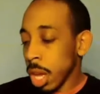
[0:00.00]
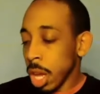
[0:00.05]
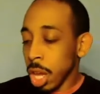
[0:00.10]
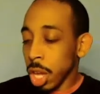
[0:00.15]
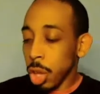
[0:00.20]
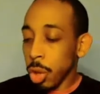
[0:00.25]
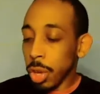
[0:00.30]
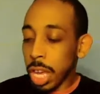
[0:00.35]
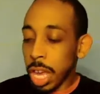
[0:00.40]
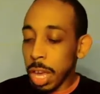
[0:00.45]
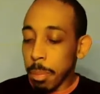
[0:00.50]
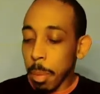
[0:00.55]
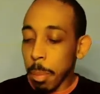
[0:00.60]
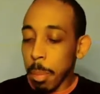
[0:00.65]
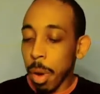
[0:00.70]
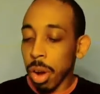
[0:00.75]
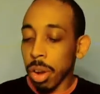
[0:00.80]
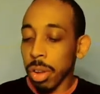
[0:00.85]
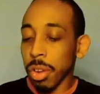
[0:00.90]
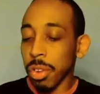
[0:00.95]
You keep a
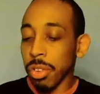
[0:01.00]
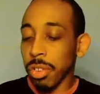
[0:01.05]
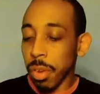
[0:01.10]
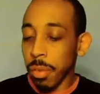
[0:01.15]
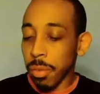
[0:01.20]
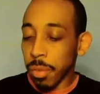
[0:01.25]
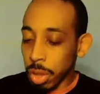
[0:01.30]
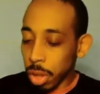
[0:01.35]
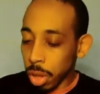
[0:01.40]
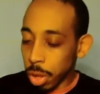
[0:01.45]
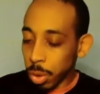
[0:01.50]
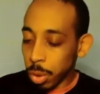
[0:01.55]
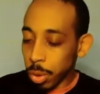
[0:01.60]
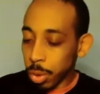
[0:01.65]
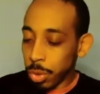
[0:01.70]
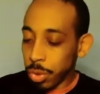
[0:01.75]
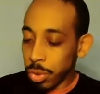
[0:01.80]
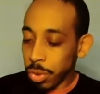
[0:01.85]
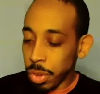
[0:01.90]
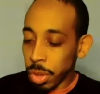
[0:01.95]
part of yourself
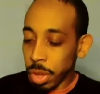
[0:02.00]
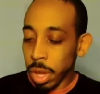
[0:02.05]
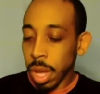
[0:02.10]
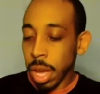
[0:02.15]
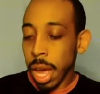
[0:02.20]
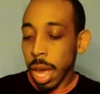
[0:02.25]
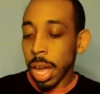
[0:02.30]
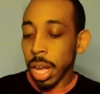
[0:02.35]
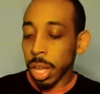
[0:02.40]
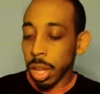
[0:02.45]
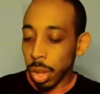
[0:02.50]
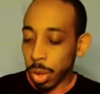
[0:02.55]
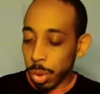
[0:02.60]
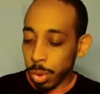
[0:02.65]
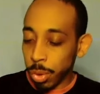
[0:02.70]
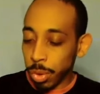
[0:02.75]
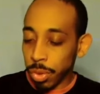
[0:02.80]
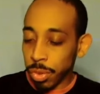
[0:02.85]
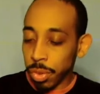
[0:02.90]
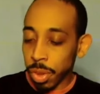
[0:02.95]
closed
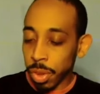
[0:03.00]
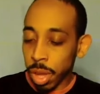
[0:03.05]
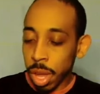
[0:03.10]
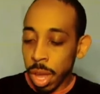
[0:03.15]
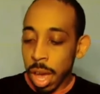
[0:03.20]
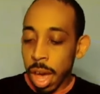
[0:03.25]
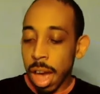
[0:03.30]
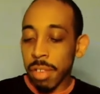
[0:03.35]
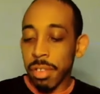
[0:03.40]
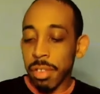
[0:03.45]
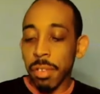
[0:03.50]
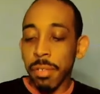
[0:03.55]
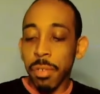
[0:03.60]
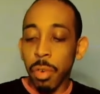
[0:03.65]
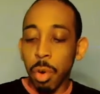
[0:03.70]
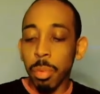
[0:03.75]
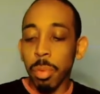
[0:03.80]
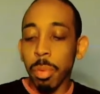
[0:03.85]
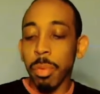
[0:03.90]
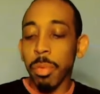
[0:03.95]
as a
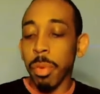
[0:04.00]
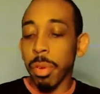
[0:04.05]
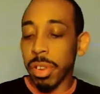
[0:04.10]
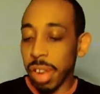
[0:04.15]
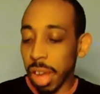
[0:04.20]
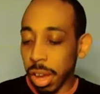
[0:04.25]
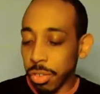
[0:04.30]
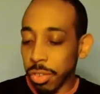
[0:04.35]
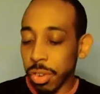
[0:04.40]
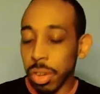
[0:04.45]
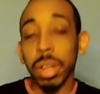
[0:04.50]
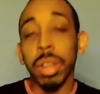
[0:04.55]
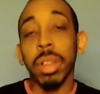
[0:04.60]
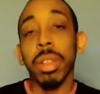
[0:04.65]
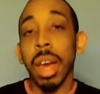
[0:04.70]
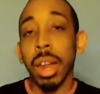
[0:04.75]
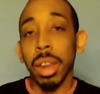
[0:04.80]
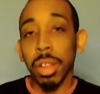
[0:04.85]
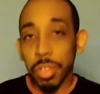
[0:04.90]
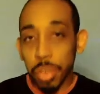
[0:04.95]
form of protection.
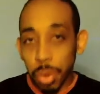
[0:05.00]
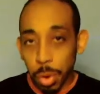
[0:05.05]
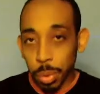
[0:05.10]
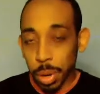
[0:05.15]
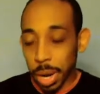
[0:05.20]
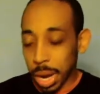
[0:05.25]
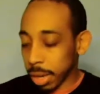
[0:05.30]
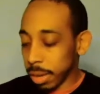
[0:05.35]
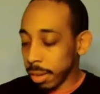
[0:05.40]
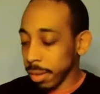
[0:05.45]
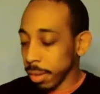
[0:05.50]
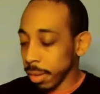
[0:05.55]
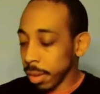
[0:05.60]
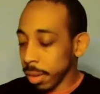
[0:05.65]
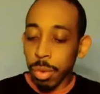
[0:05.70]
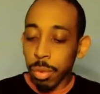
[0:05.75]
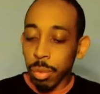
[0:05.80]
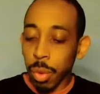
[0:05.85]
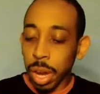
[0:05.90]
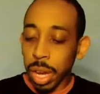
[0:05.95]
That is correct.
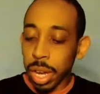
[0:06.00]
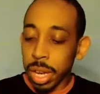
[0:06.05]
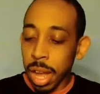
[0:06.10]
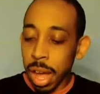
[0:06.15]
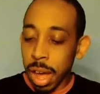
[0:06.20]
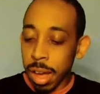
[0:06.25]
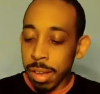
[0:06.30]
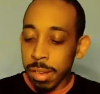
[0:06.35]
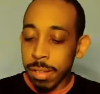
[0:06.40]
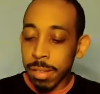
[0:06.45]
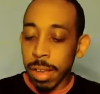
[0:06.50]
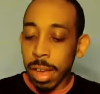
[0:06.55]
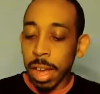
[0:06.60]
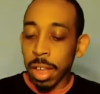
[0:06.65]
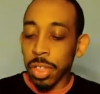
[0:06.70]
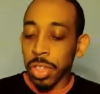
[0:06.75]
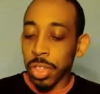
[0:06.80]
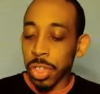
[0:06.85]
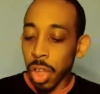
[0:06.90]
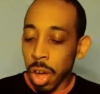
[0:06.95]
Recognize a
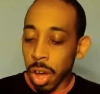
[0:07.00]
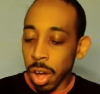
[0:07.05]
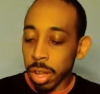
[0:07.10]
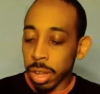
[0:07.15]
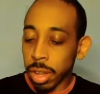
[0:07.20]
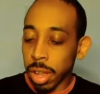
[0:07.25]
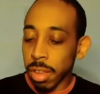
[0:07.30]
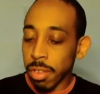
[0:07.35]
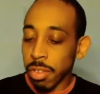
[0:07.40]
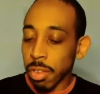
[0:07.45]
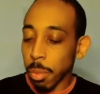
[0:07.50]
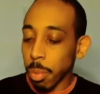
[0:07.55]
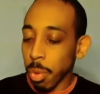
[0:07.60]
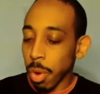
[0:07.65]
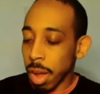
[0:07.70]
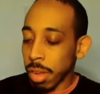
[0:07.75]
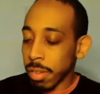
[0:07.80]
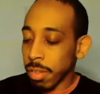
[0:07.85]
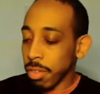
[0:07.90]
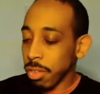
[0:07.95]
thought that
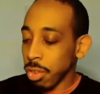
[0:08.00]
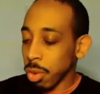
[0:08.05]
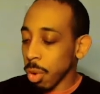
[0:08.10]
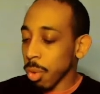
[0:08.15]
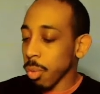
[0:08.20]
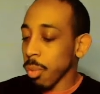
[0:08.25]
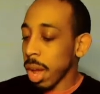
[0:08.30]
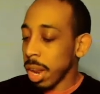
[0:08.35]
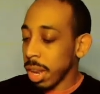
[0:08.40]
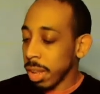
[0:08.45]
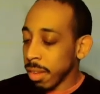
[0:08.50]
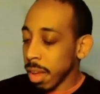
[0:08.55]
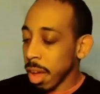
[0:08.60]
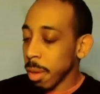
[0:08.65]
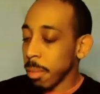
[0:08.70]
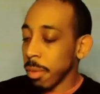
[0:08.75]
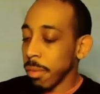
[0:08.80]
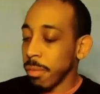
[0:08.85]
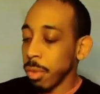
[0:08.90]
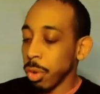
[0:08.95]
surprises you and write it down
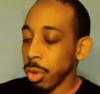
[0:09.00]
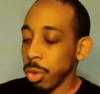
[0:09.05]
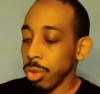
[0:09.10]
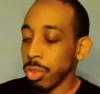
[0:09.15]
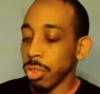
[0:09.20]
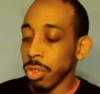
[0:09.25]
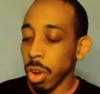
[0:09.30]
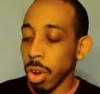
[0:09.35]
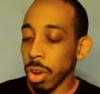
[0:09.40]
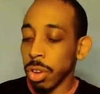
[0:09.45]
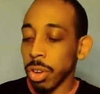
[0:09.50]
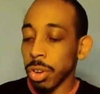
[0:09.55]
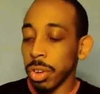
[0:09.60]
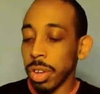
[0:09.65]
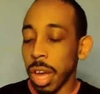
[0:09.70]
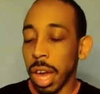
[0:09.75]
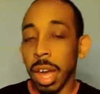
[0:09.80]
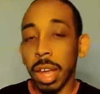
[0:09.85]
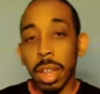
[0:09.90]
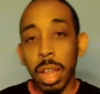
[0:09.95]
before you start your
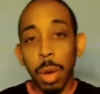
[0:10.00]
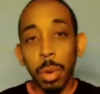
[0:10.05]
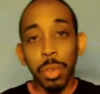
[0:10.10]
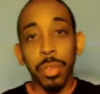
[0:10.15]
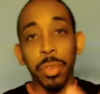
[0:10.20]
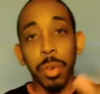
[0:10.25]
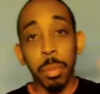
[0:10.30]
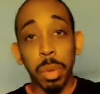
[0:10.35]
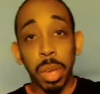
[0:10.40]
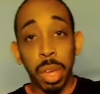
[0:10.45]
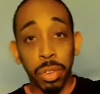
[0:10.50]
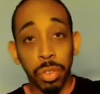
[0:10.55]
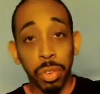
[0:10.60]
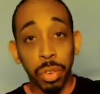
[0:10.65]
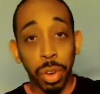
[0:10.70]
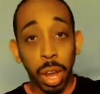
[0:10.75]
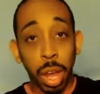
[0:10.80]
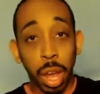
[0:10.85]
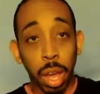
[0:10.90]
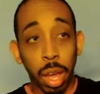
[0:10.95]
day. That was from
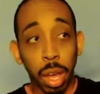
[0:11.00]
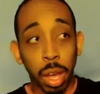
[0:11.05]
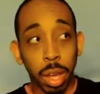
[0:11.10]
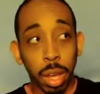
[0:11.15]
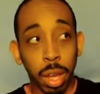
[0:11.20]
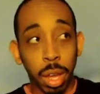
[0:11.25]
yesterday.